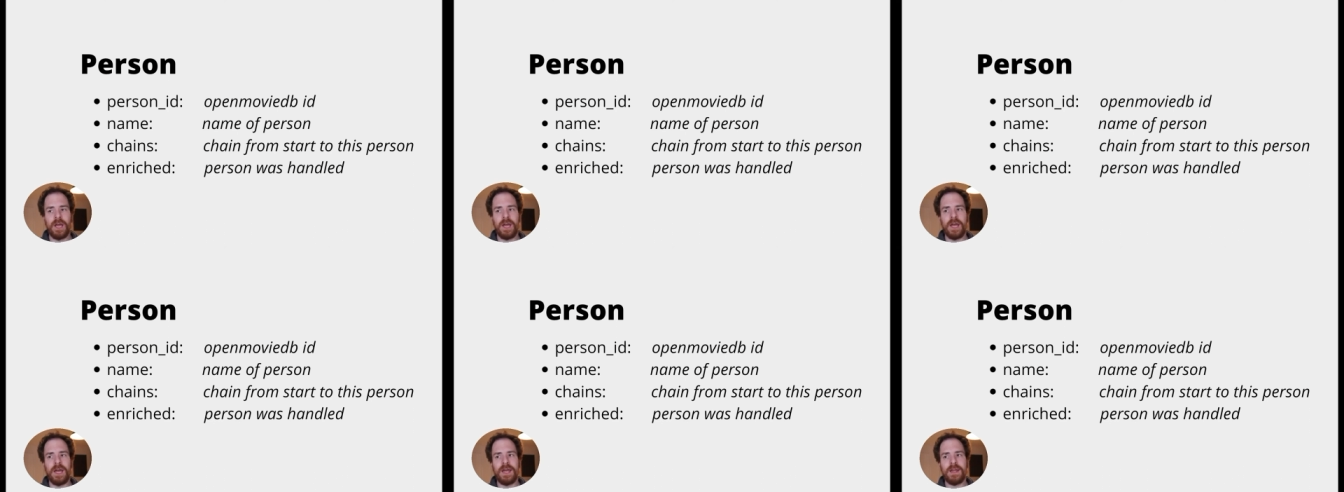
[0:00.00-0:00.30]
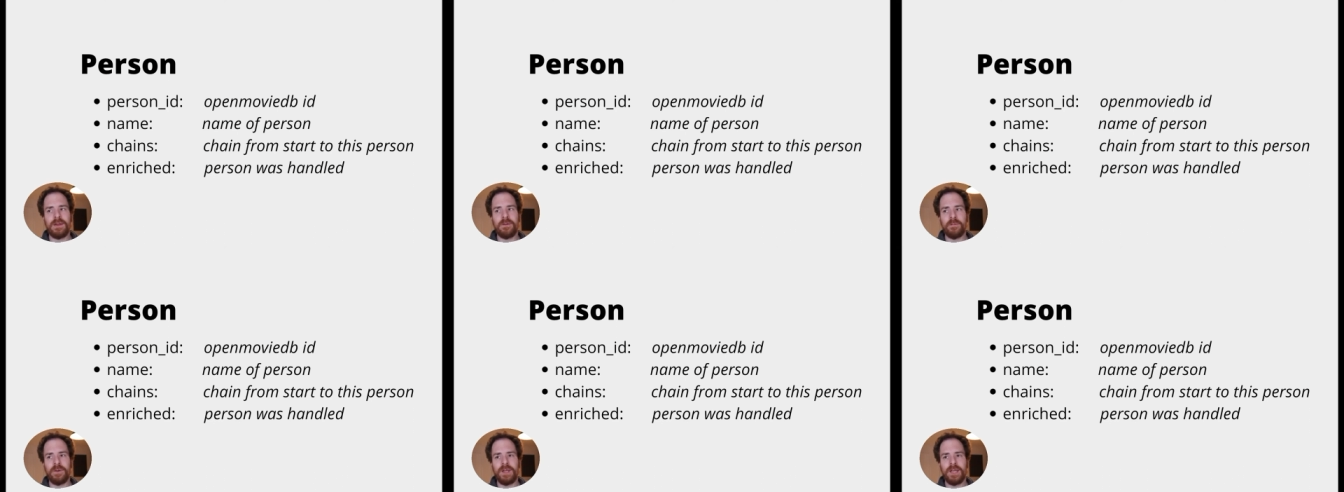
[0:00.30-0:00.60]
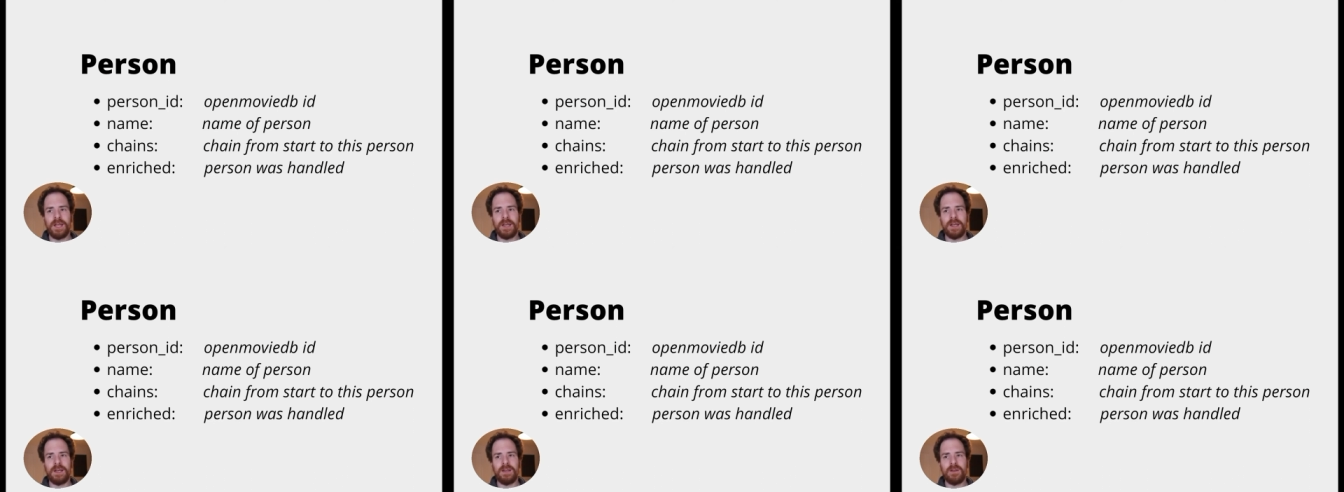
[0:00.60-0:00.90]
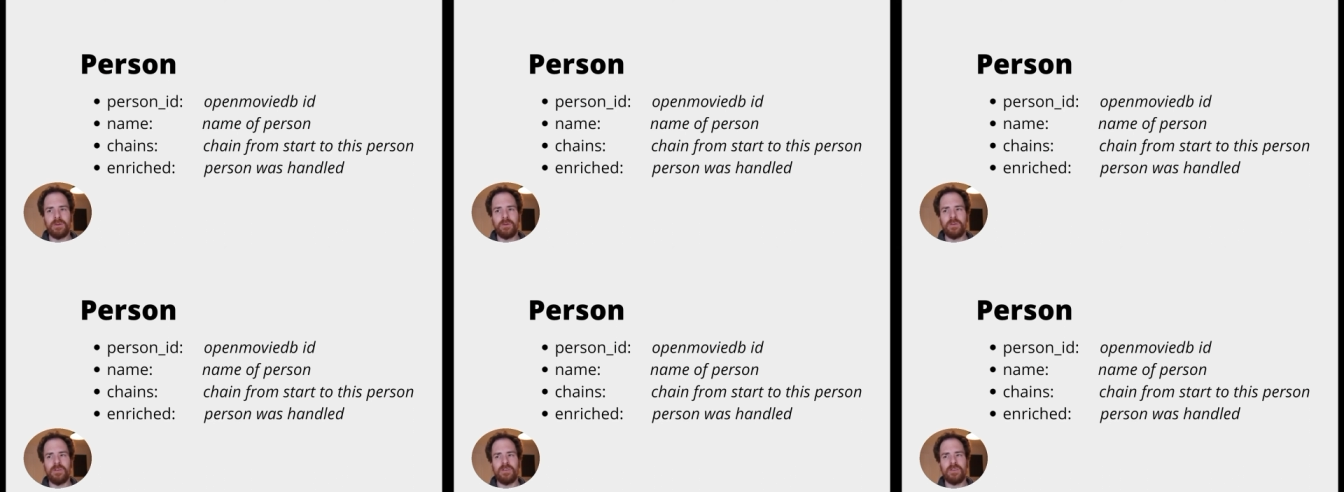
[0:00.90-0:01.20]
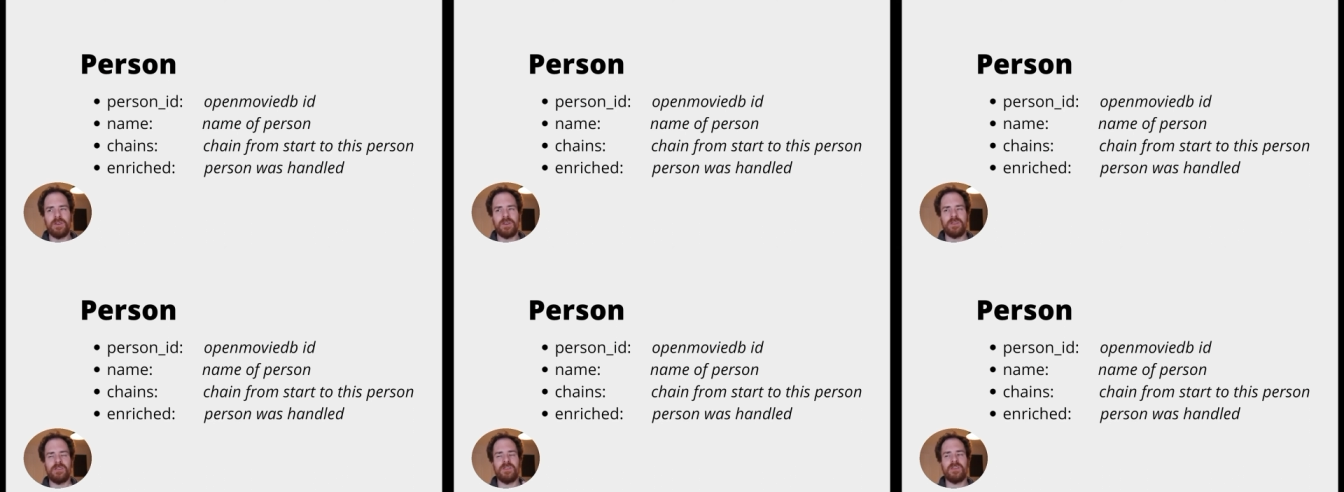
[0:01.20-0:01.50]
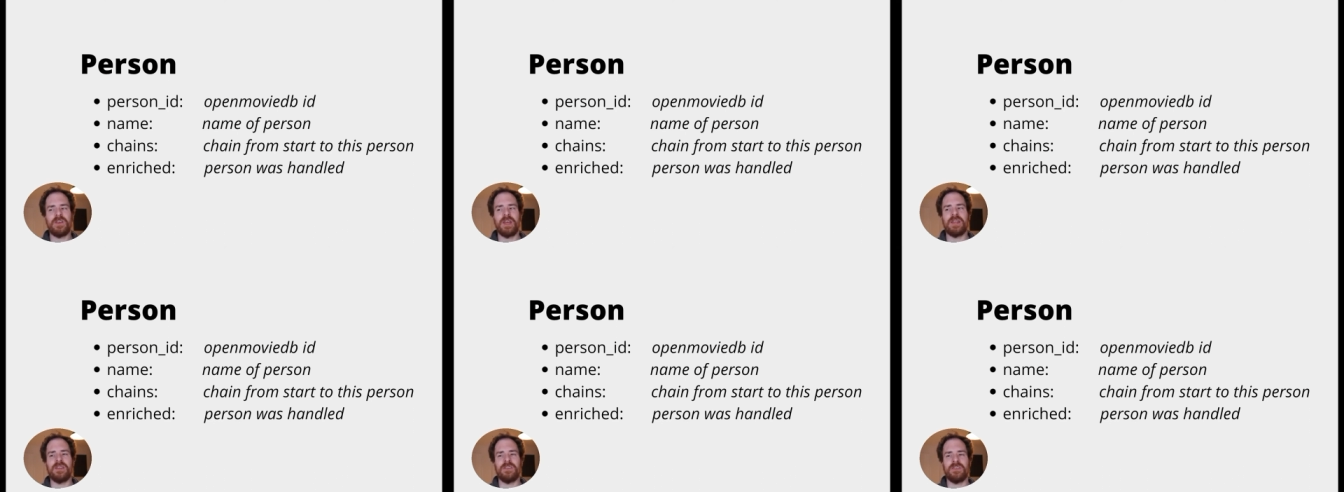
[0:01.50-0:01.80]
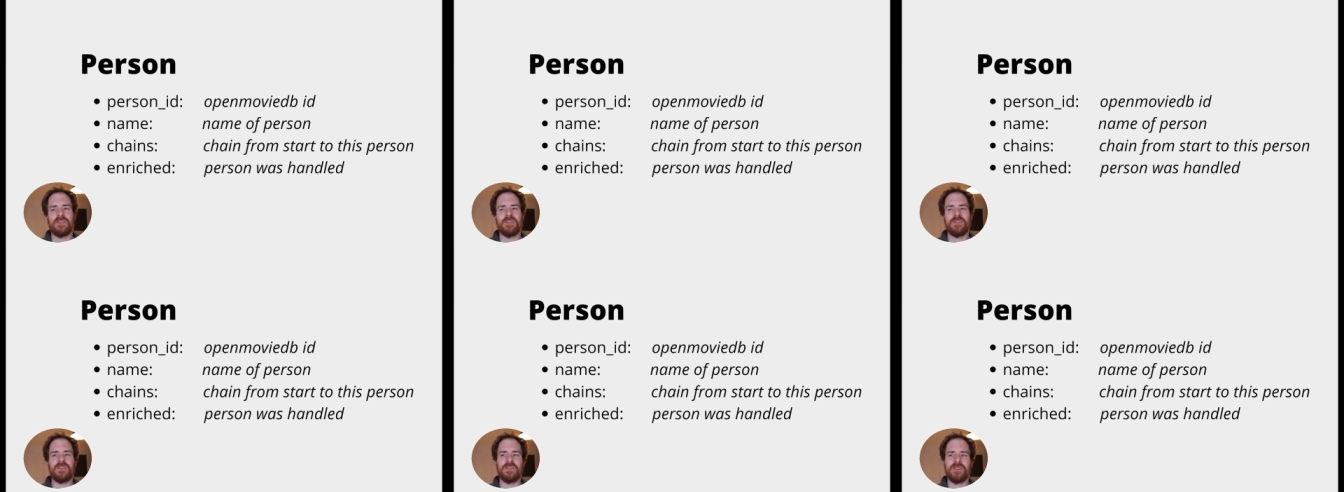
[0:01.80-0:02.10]
and we include the
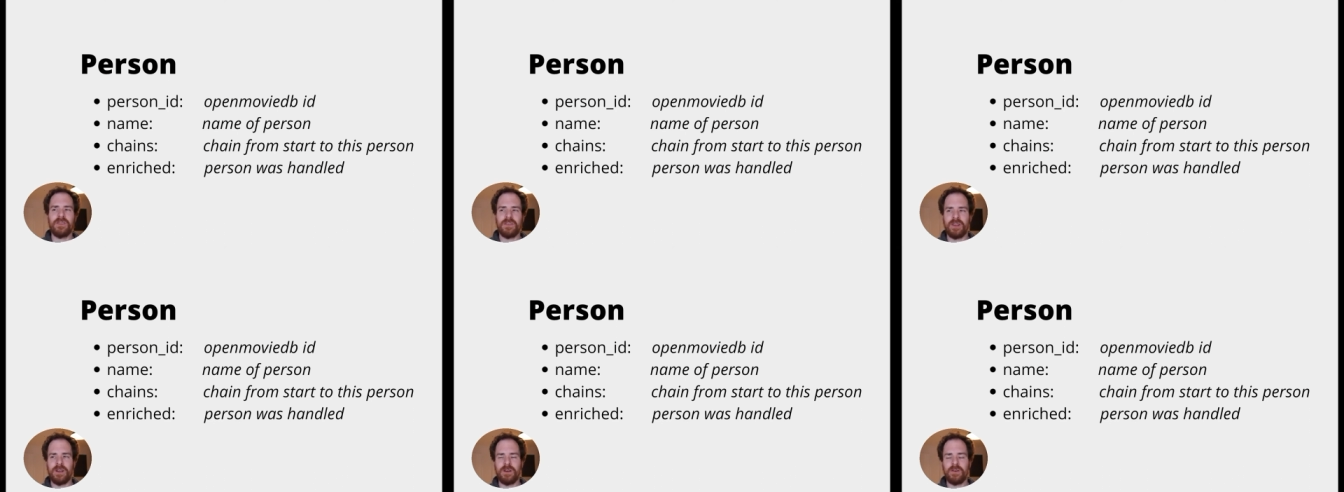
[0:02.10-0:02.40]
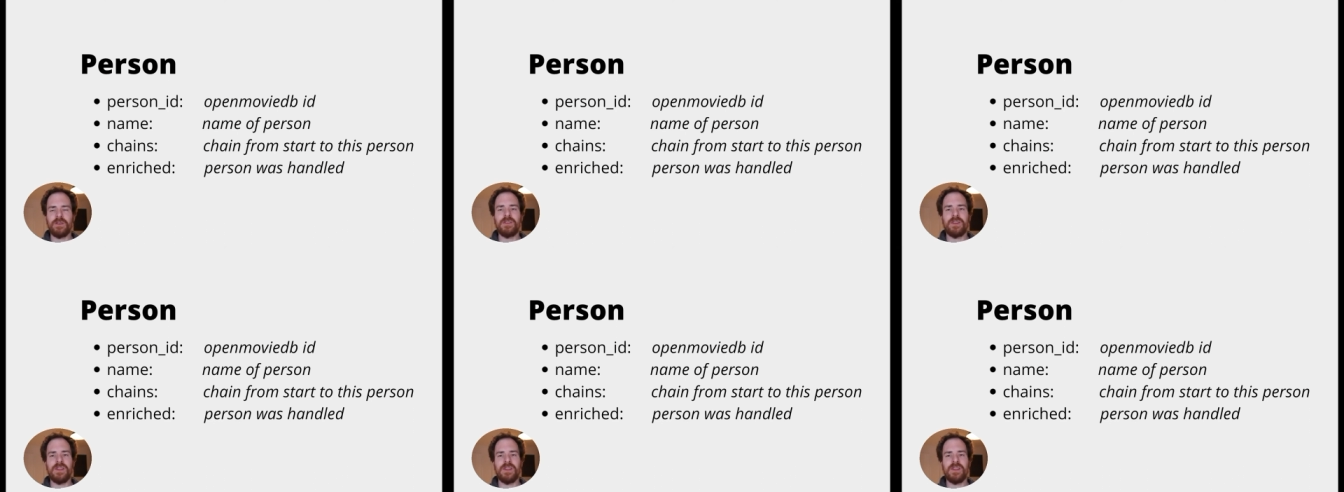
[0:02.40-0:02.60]
chains. Now